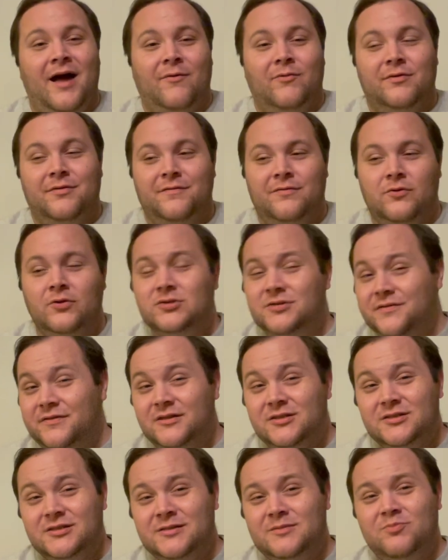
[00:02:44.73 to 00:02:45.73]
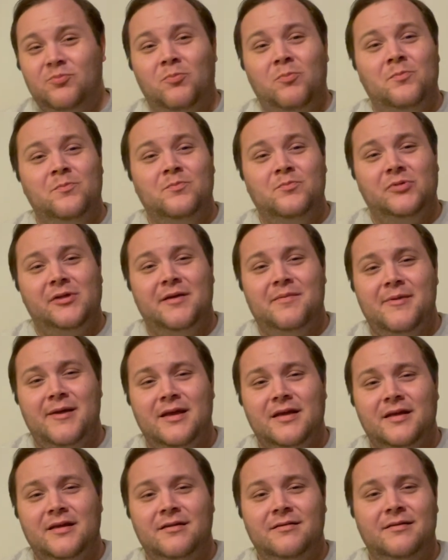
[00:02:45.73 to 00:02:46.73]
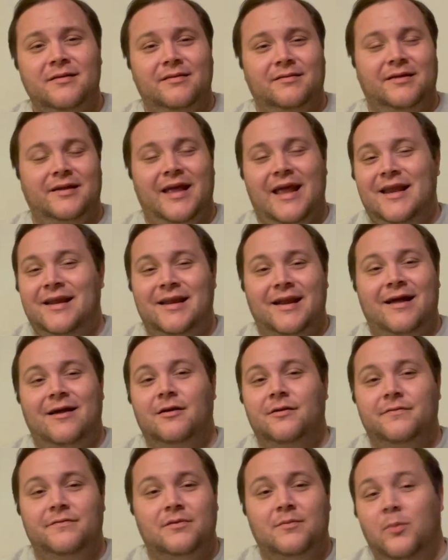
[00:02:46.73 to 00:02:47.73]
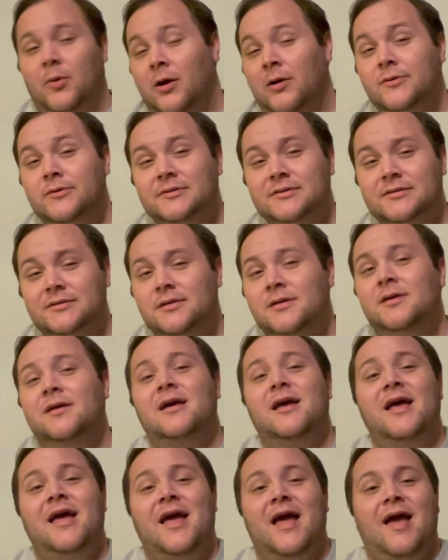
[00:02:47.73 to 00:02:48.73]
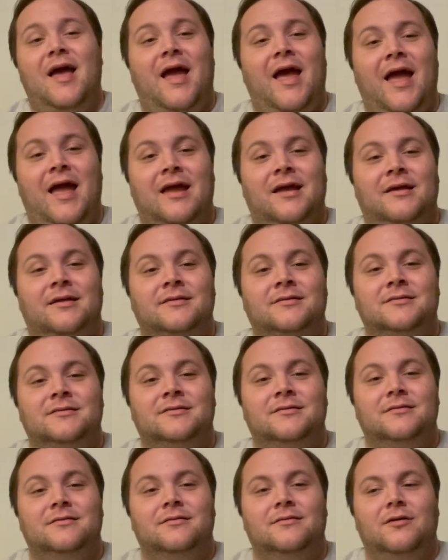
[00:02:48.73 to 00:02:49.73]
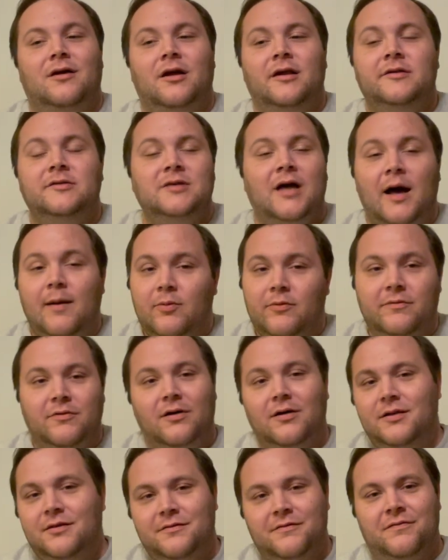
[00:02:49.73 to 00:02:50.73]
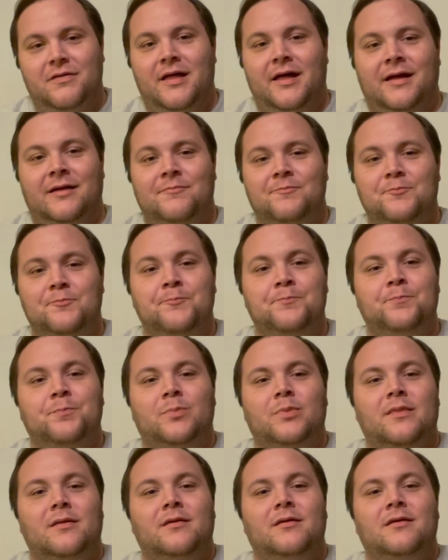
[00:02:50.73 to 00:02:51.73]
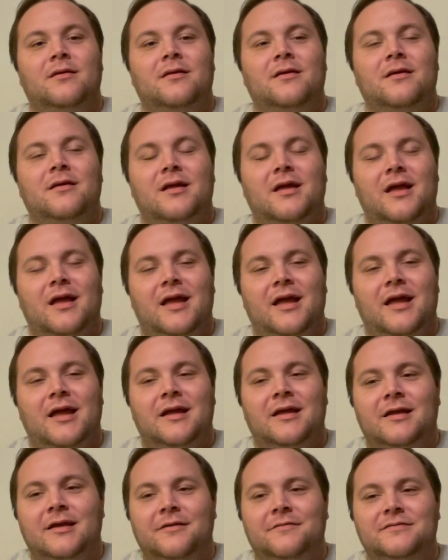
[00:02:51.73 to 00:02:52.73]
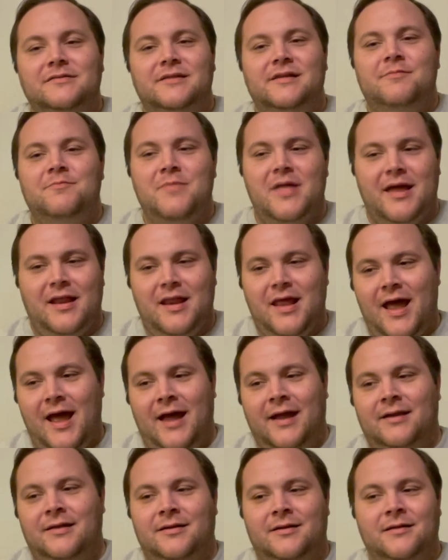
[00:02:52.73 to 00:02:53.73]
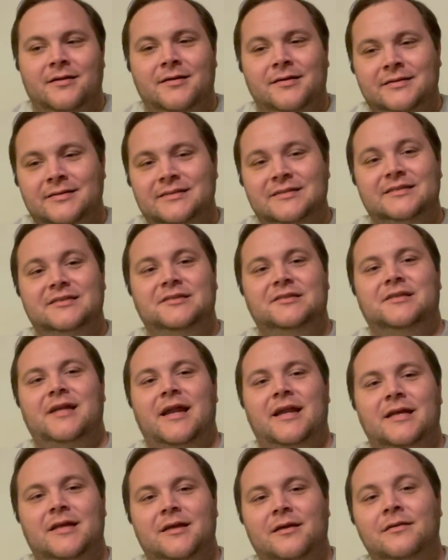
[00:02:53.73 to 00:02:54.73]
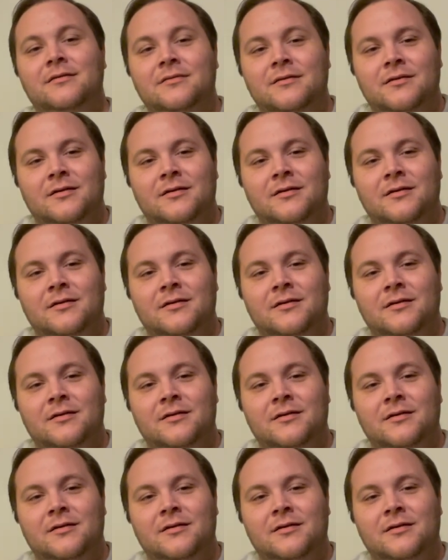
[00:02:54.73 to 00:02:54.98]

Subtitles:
with Vucevic's playmaking, like in and out of the post. And on top of all of that, it gives them that added steady